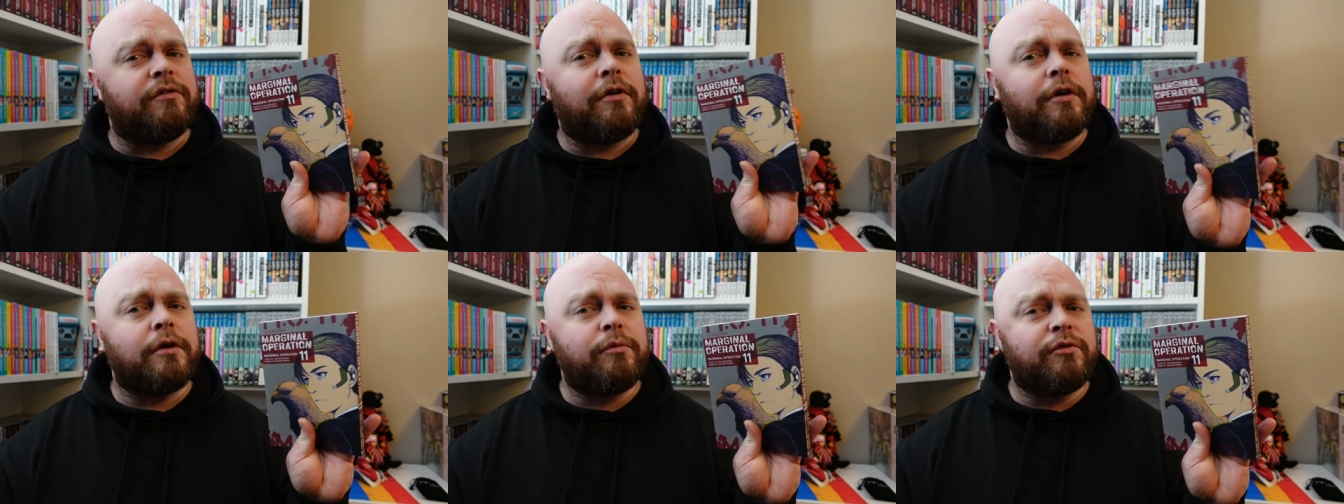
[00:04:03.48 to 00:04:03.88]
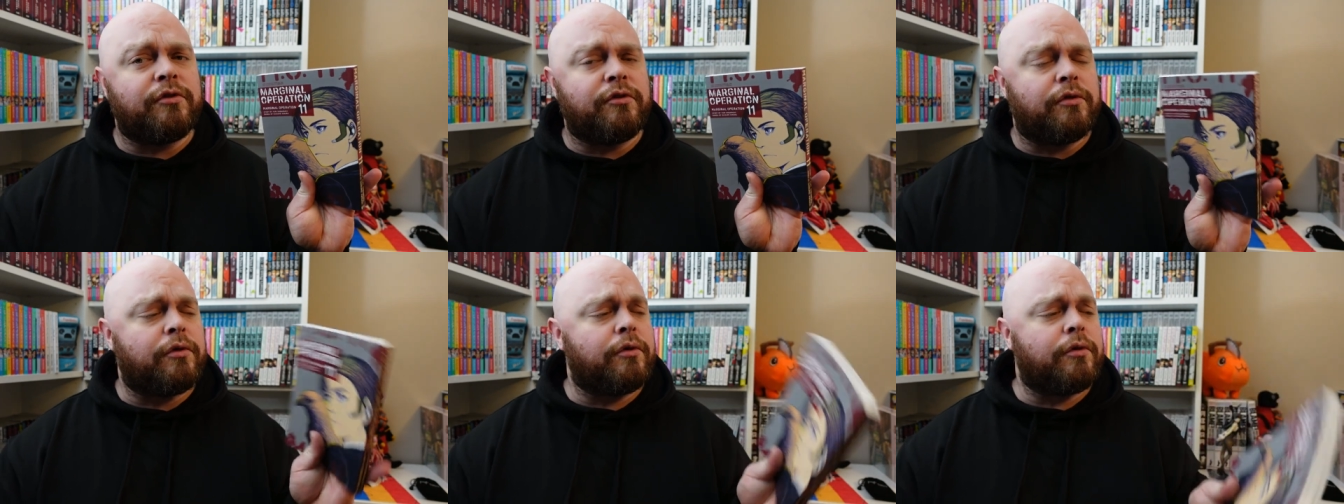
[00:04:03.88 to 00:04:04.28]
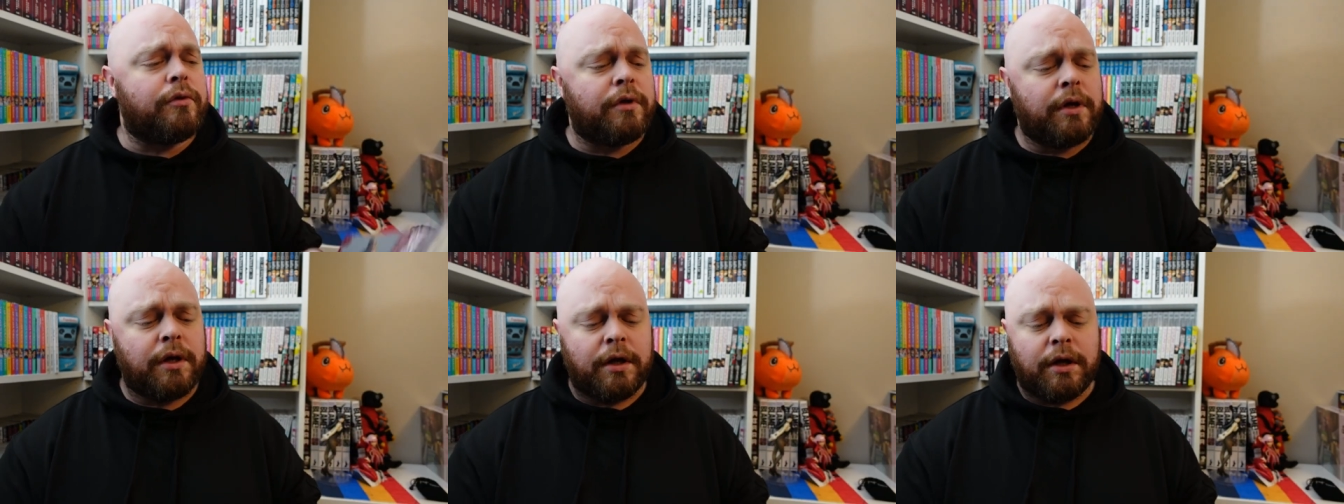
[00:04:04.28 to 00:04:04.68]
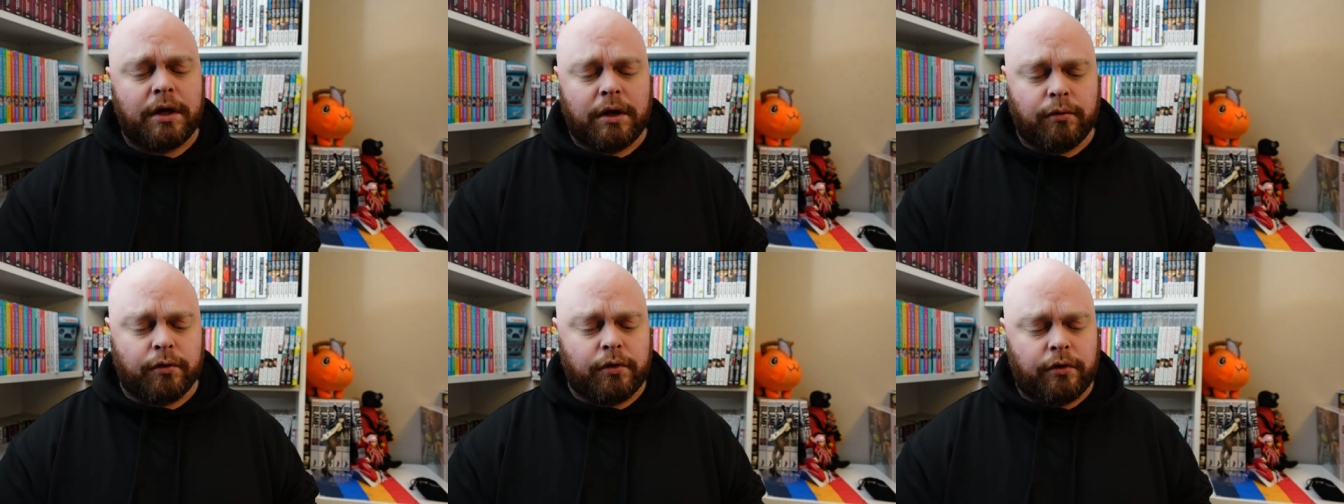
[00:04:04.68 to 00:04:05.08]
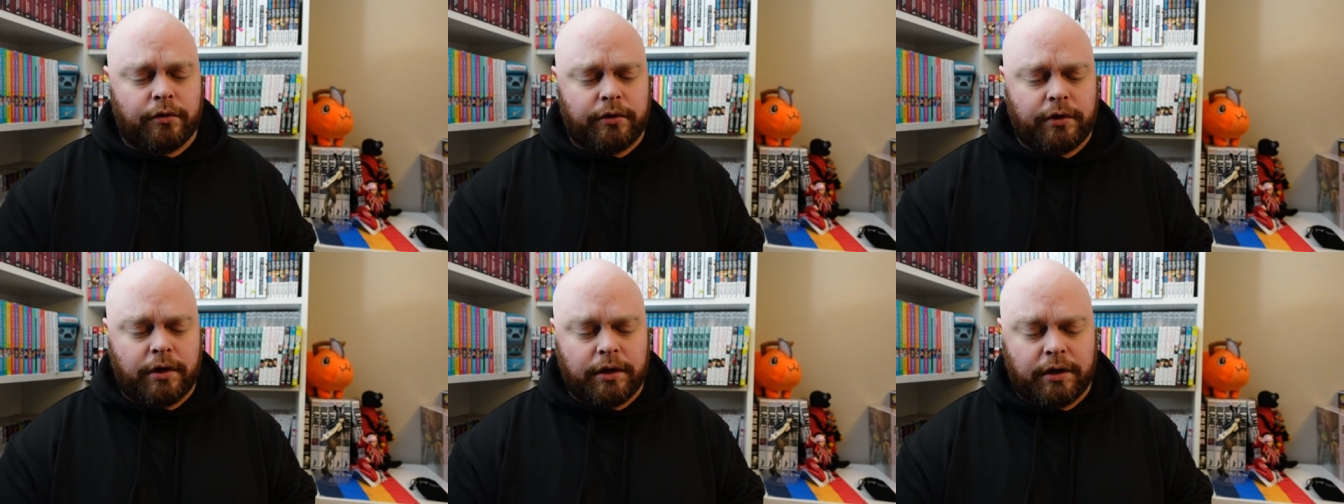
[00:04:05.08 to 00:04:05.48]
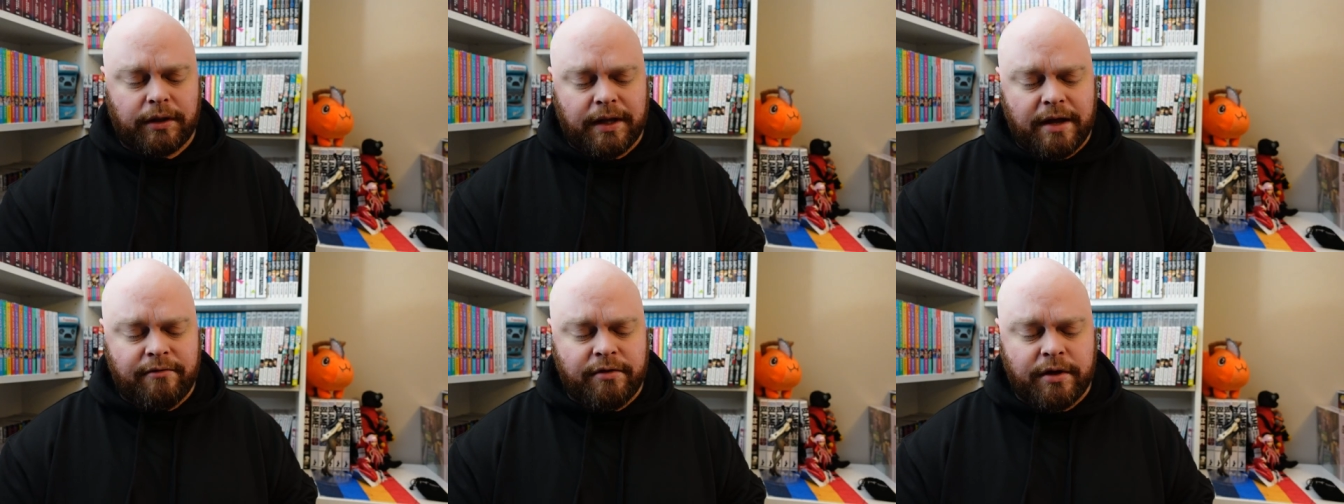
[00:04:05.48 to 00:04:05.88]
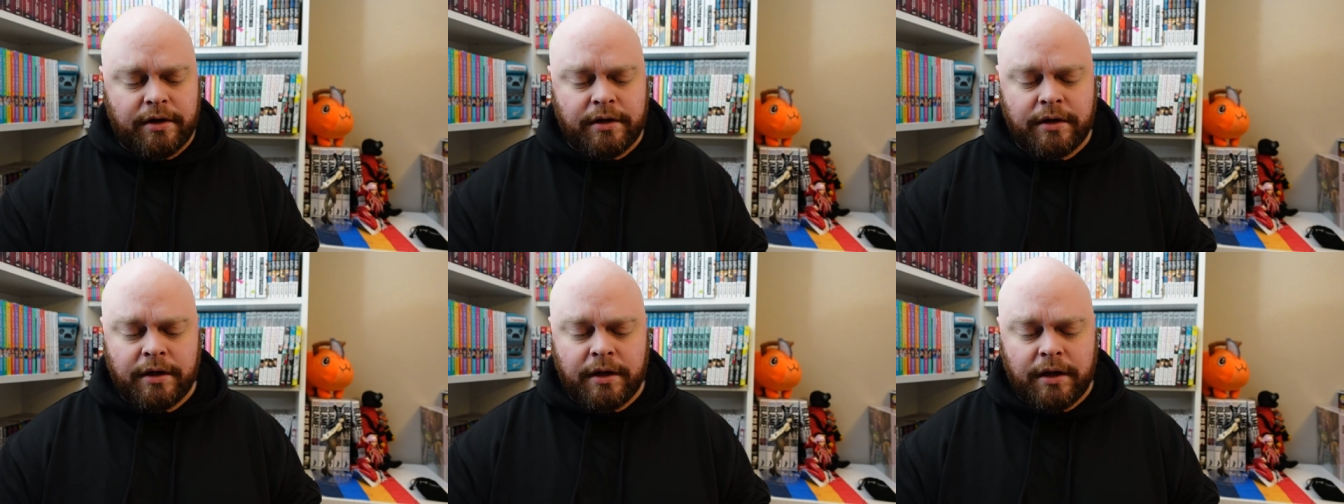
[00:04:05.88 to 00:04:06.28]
volumes in total. We're currently on 11,